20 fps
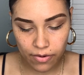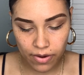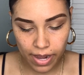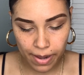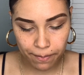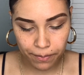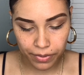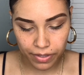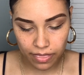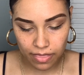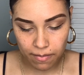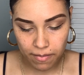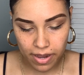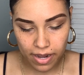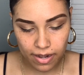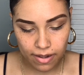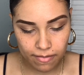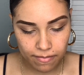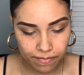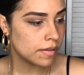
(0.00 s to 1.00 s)
I put them
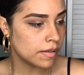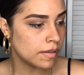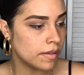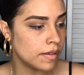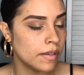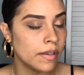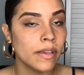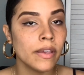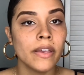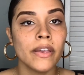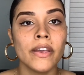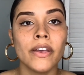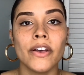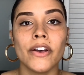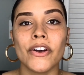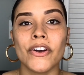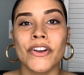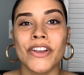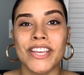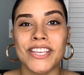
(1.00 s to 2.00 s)
on.
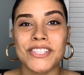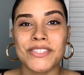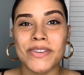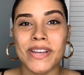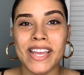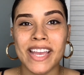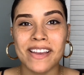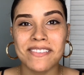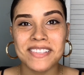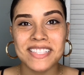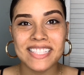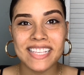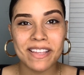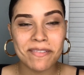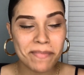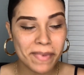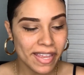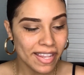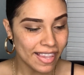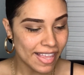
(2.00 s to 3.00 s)
Okay, so I have set
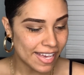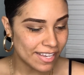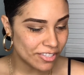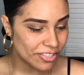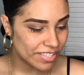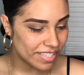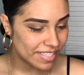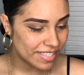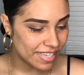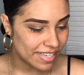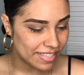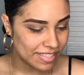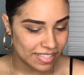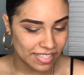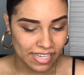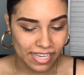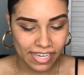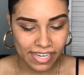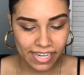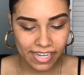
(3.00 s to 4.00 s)
my lashes
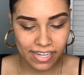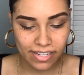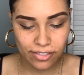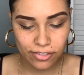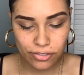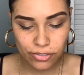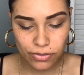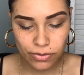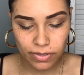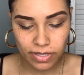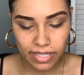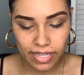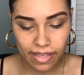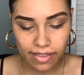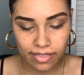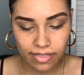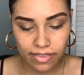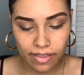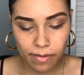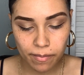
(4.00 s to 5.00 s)
aside to
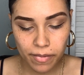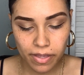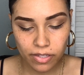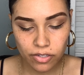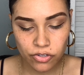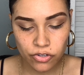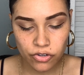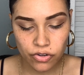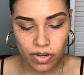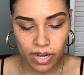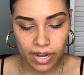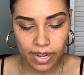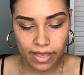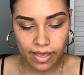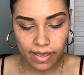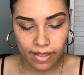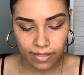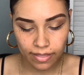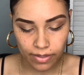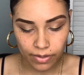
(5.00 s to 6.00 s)
let them dry
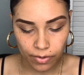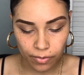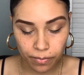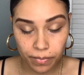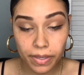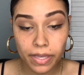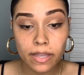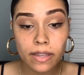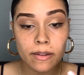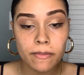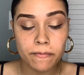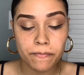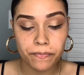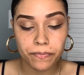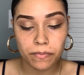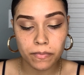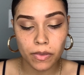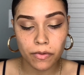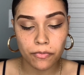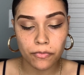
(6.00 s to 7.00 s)
a little bit
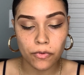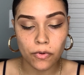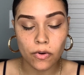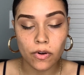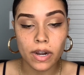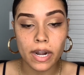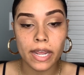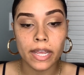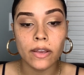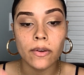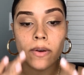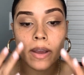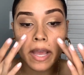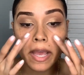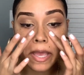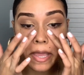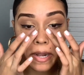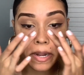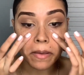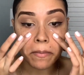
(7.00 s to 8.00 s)
before I go
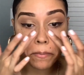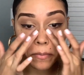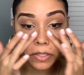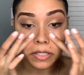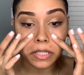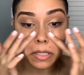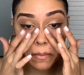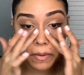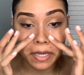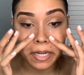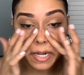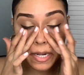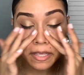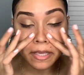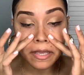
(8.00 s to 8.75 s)
ahead and put them on.